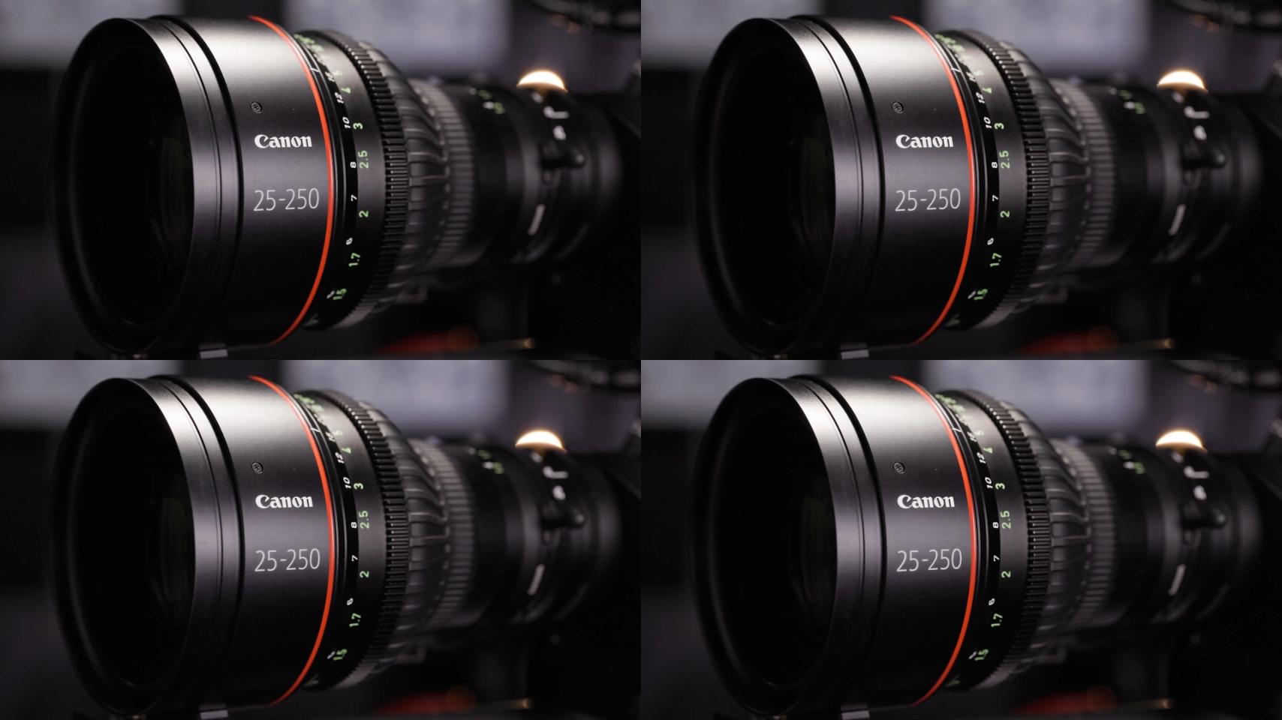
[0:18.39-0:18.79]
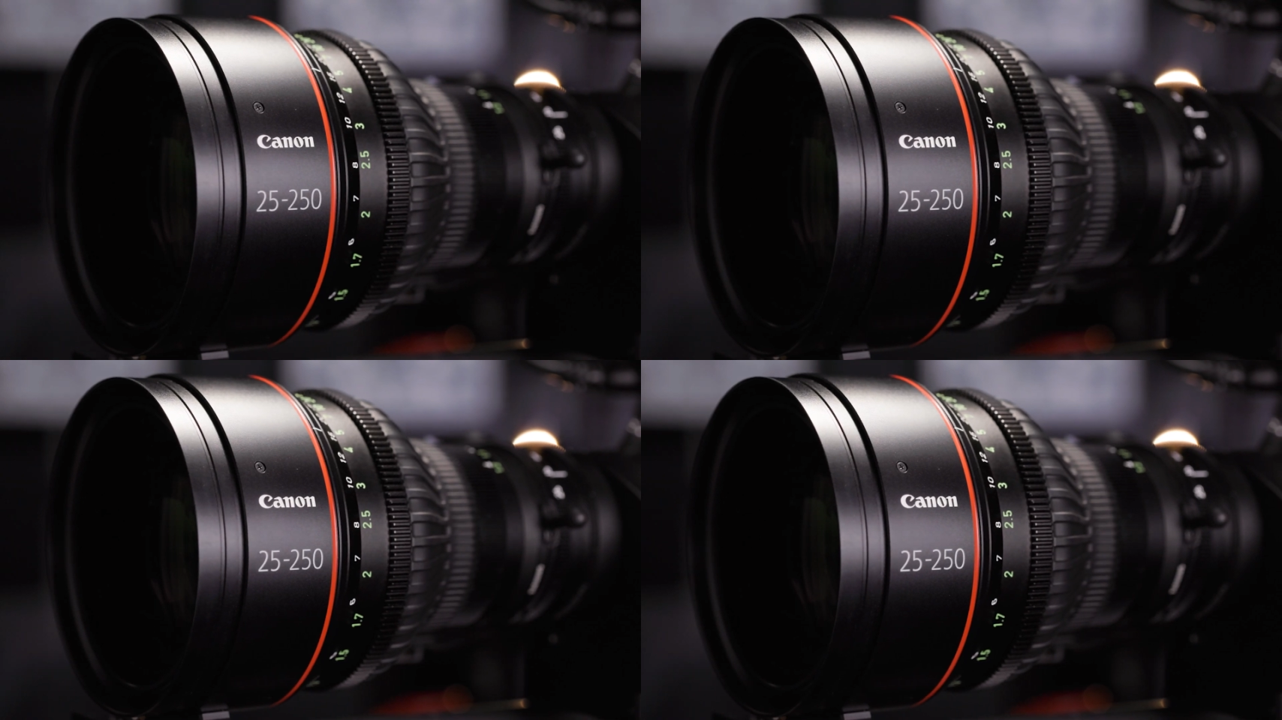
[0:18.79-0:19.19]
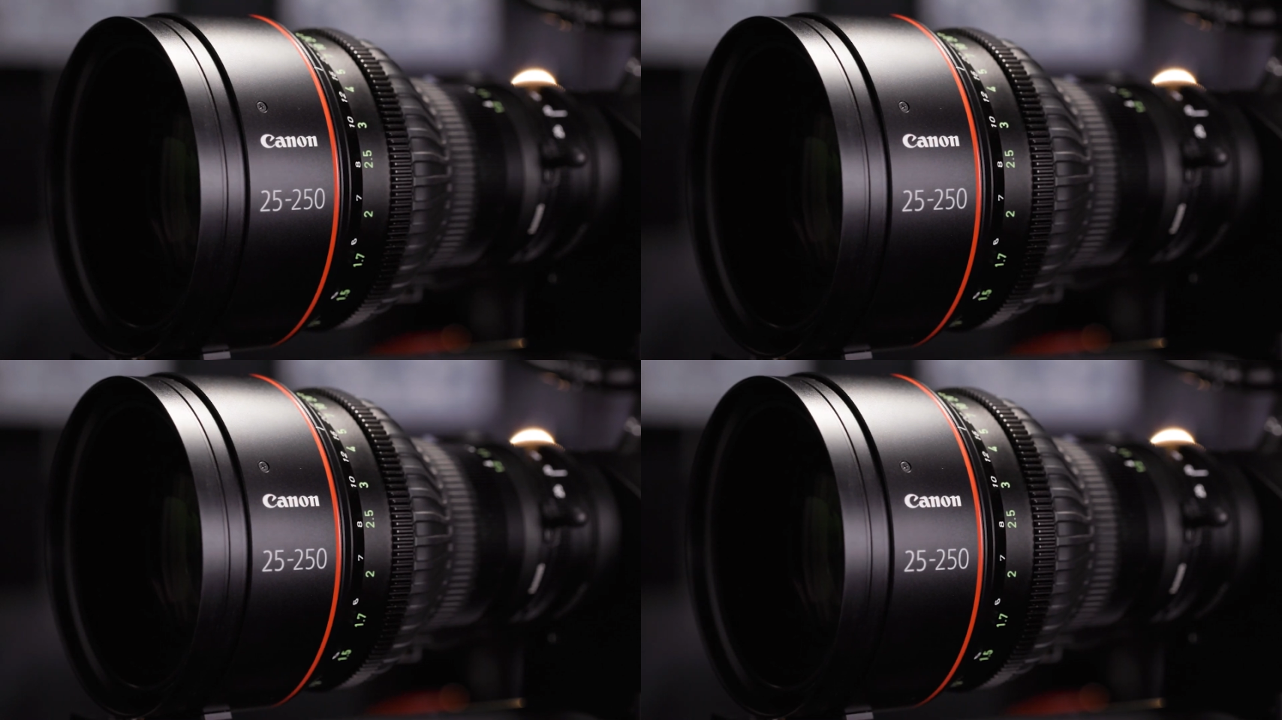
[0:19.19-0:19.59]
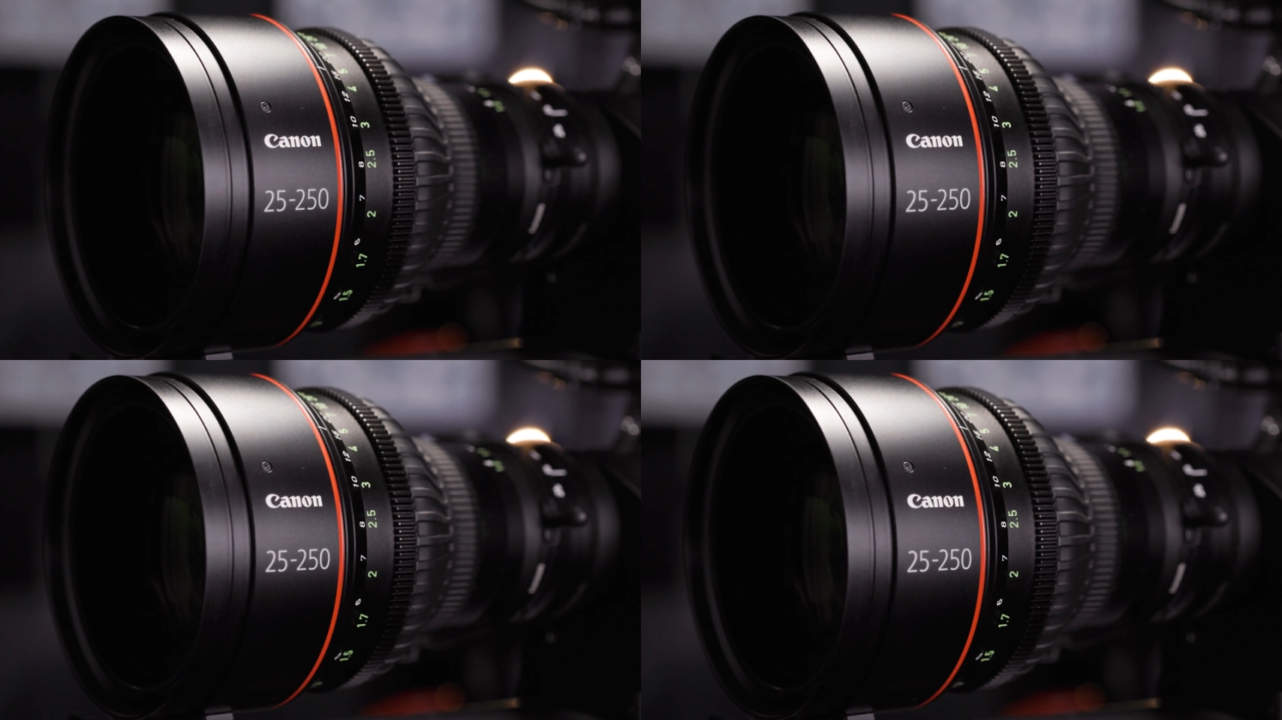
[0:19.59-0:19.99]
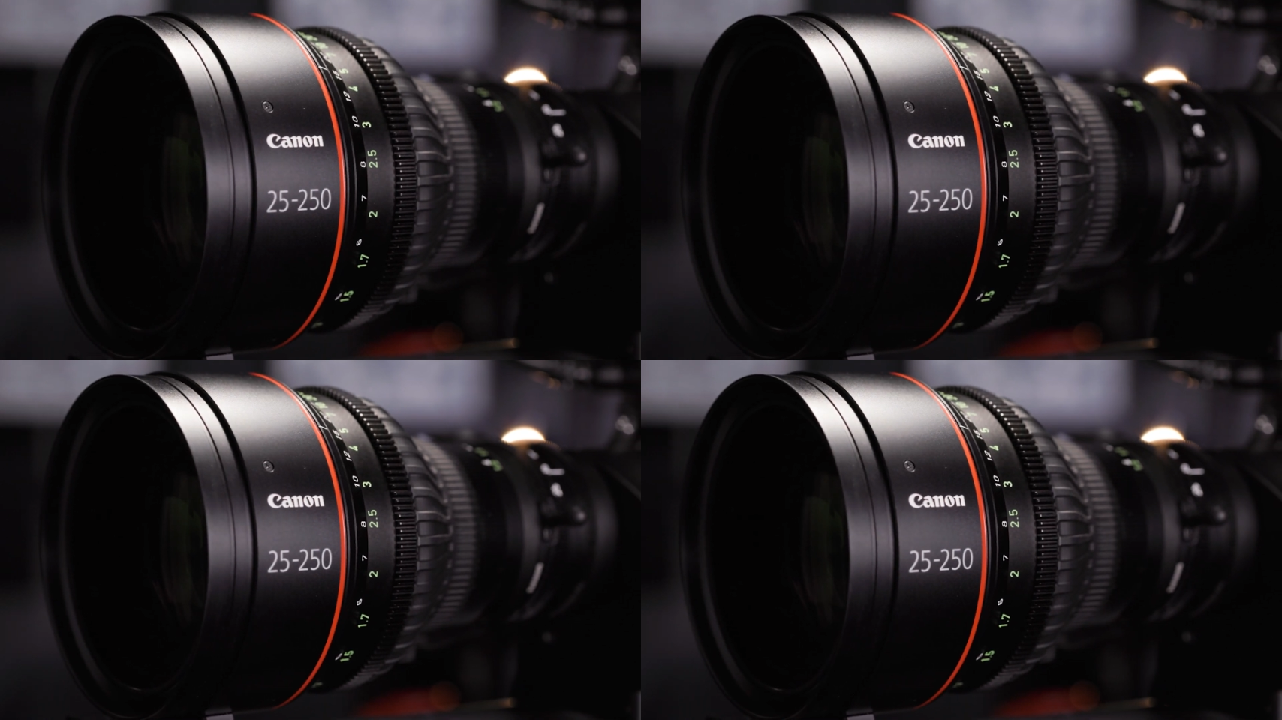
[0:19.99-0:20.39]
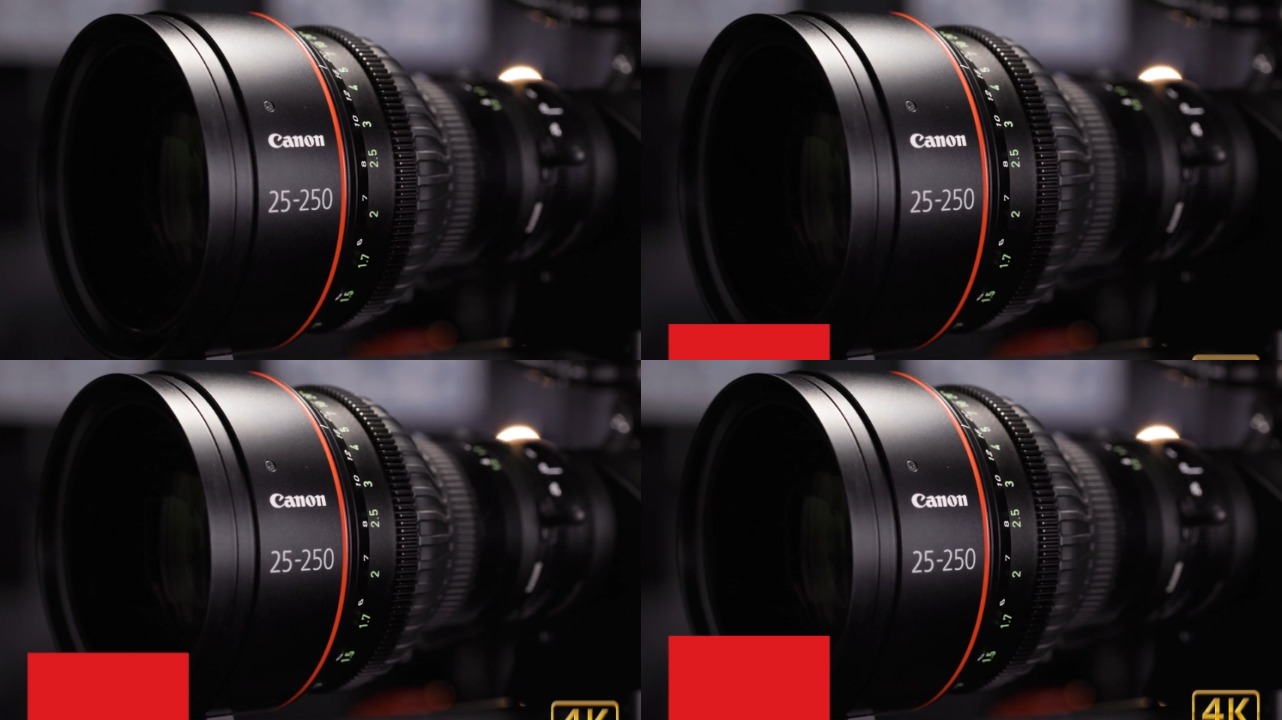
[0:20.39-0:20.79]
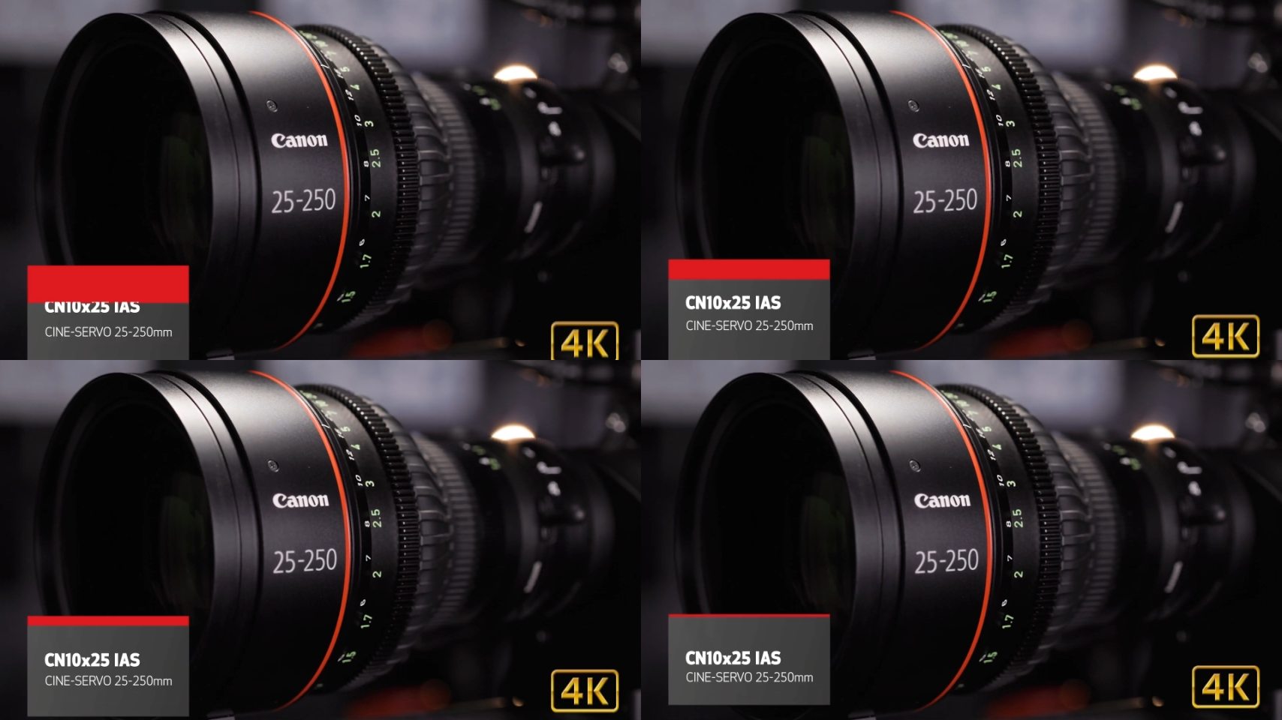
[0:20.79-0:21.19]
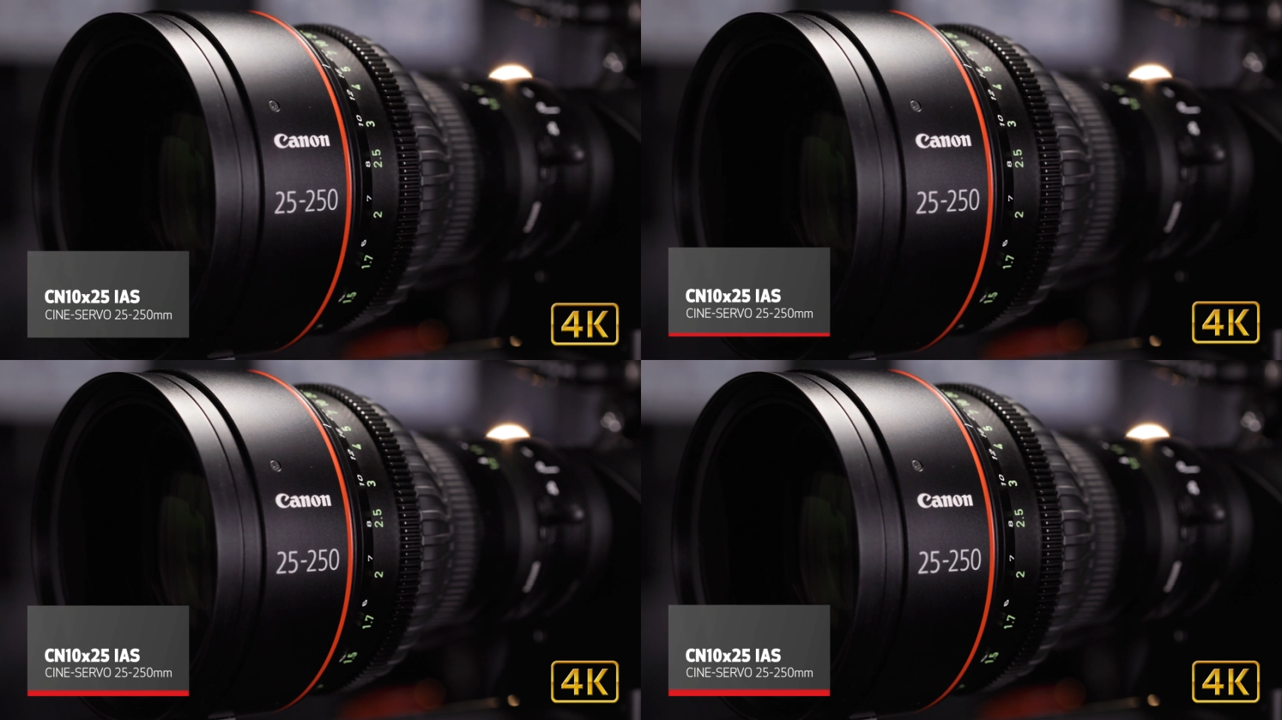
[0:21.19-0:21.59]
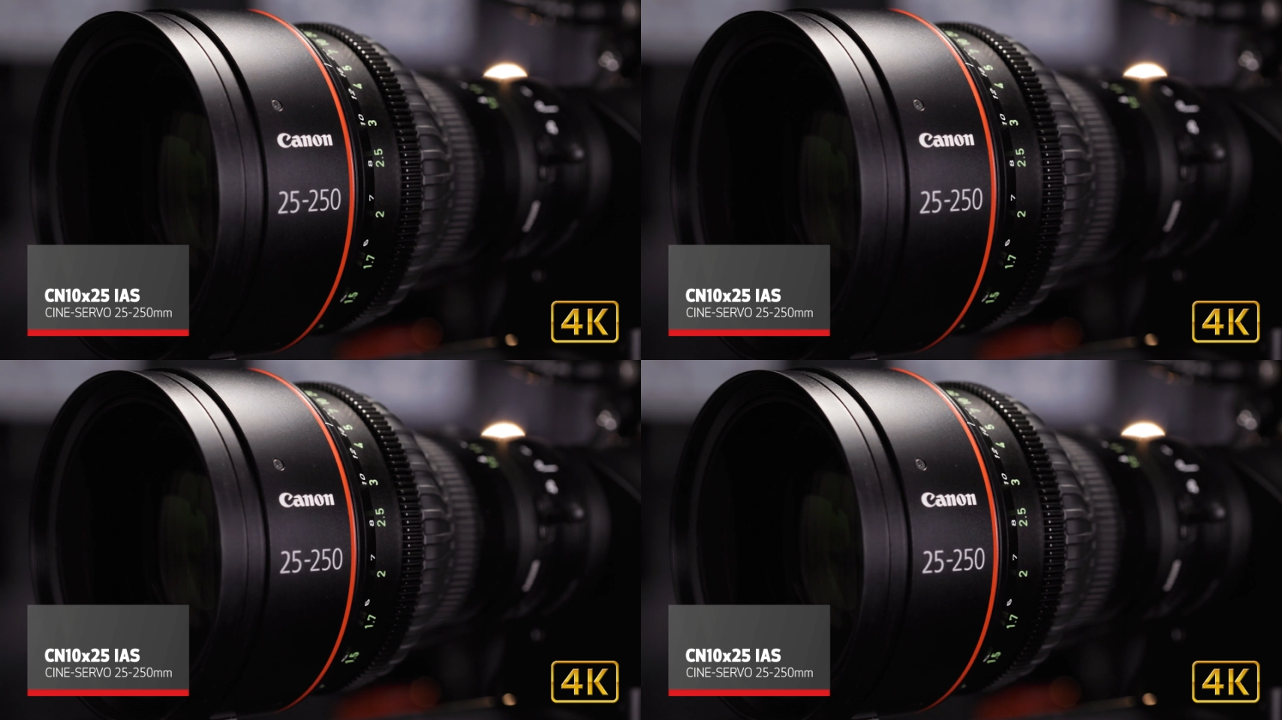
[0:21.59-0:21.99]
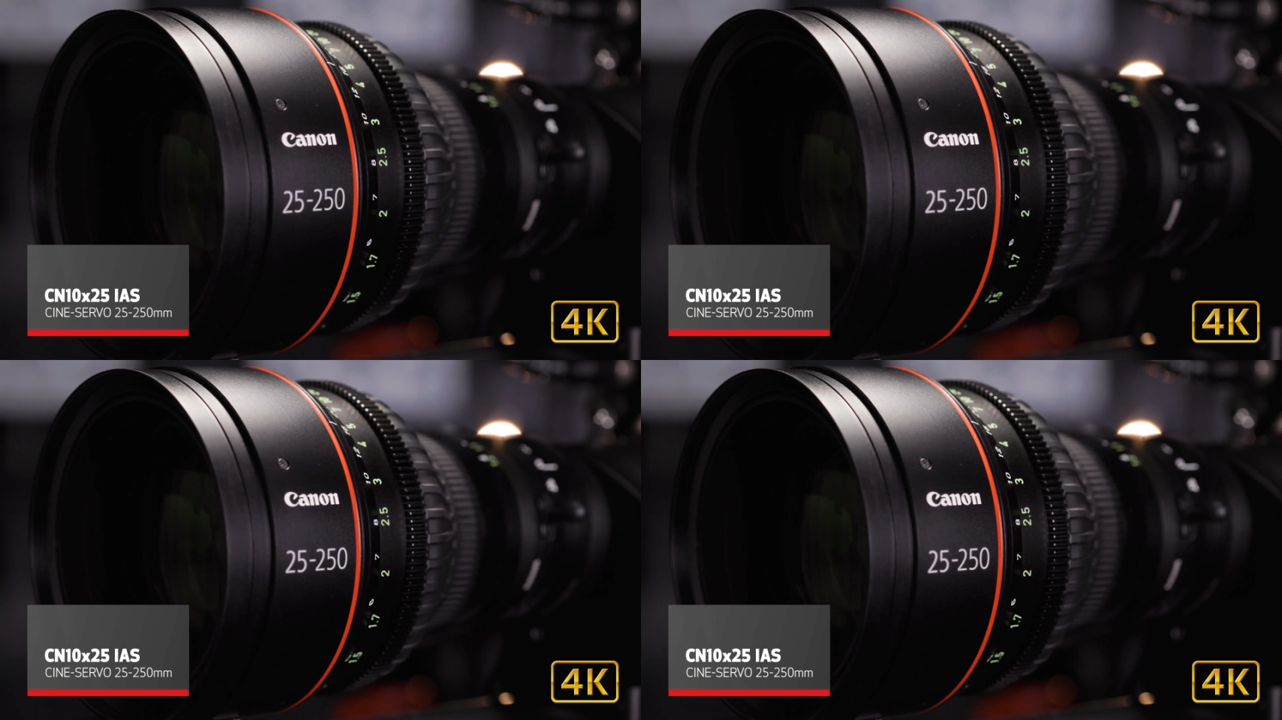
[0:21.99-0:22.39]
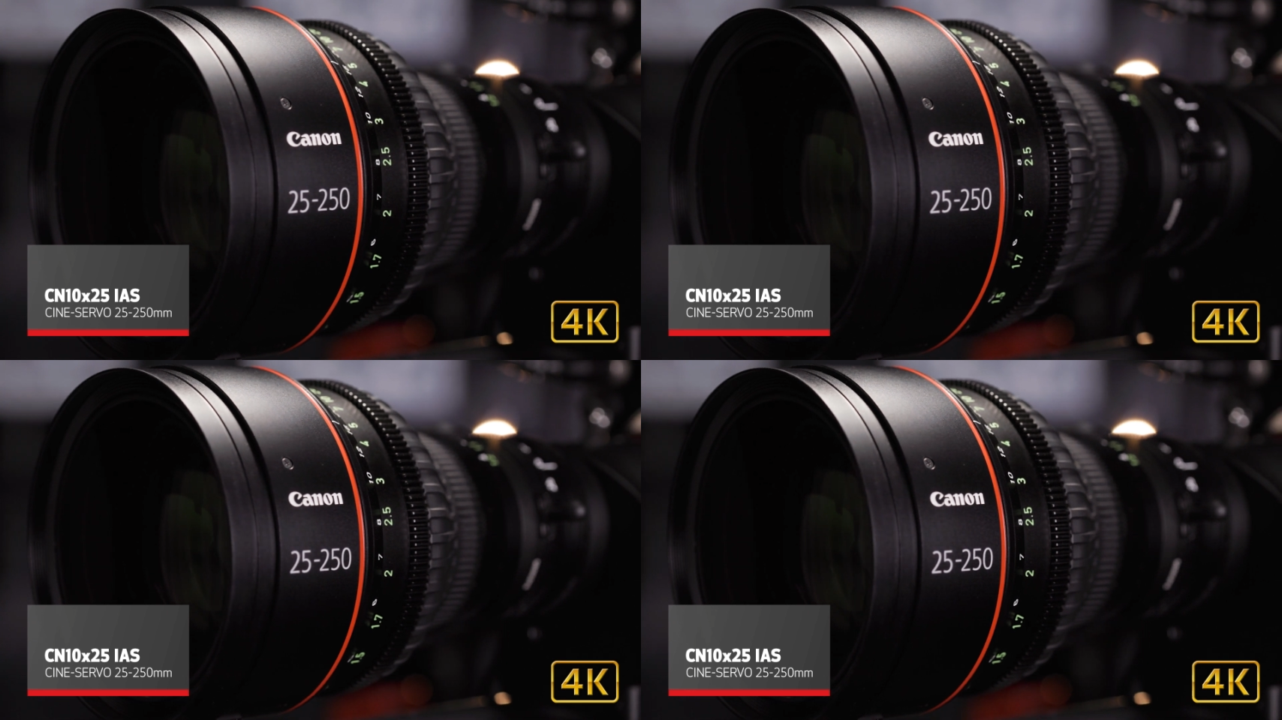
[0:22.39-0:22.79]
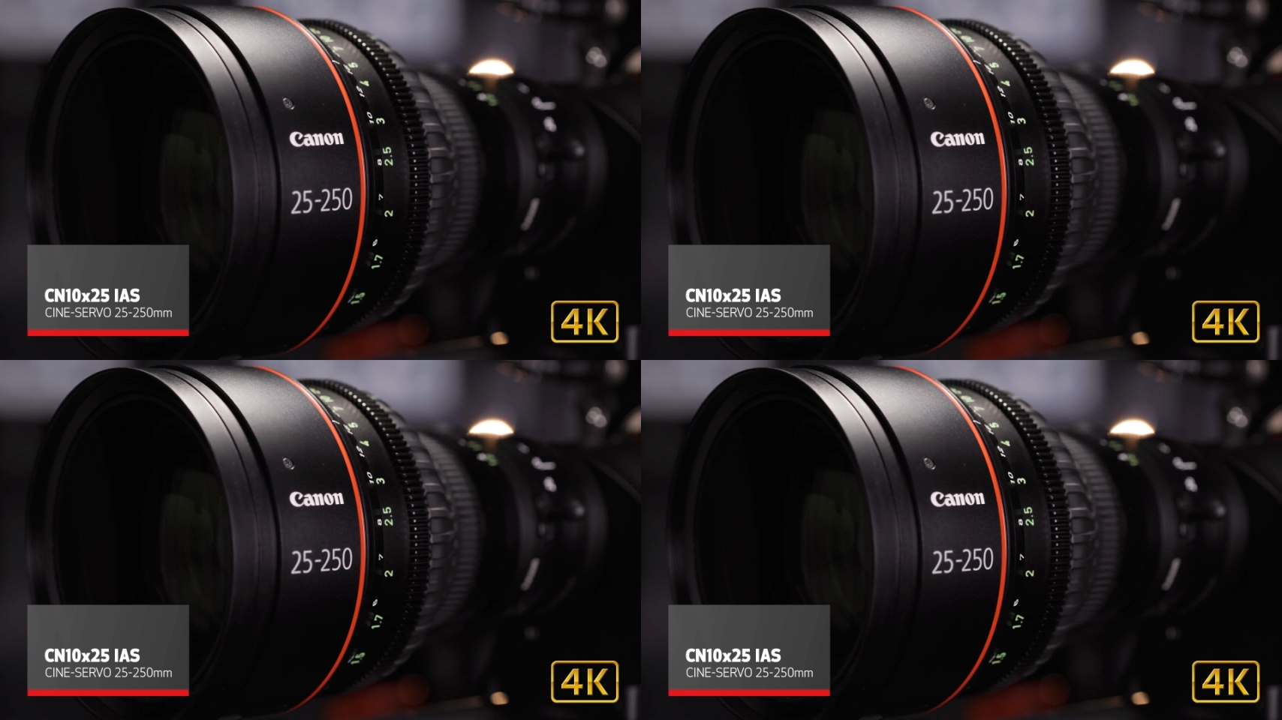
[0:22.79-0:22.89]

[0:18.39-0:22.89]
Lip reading: (no speaker visible)